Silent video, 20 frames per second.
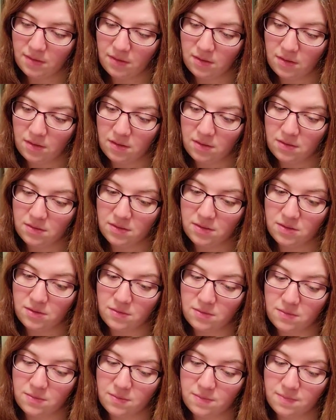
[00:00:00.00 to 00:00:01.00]

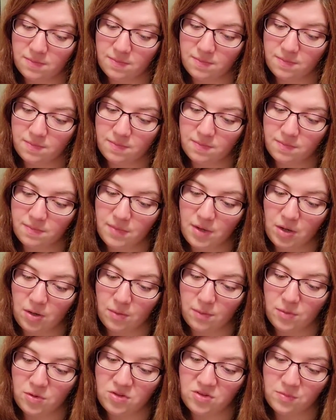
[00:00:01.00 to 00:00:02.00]
there
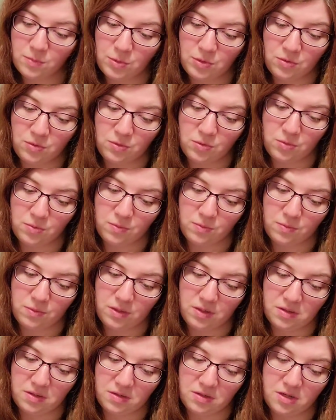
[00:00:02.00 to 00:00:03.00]
are multiple
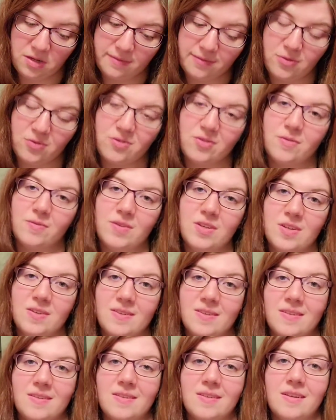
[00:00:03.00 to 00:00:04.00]
covers of
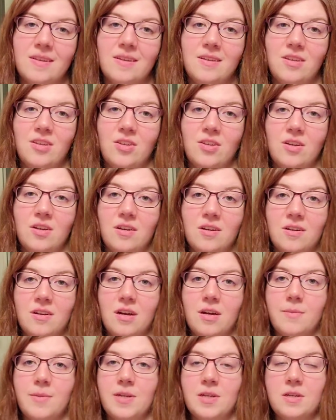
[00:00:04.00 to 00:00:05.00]
this
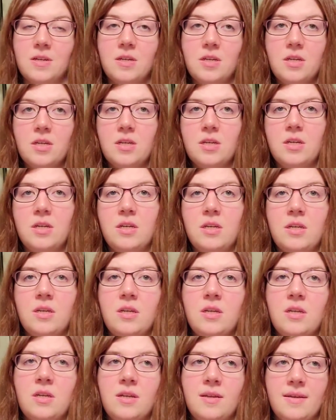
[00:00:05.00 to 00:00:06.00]
comic,
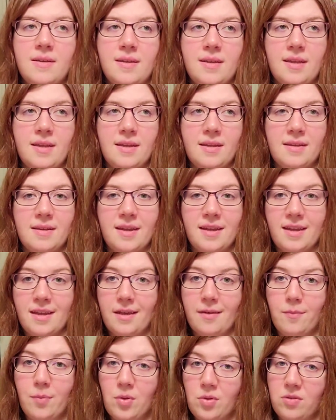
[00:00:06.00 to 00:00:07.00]
and I
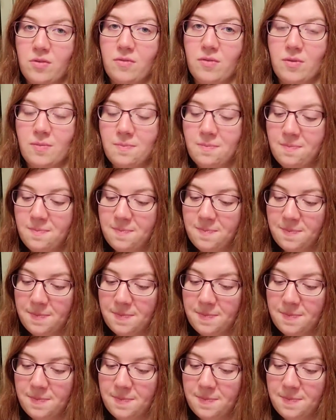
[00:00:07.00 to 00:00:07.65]
have both of them.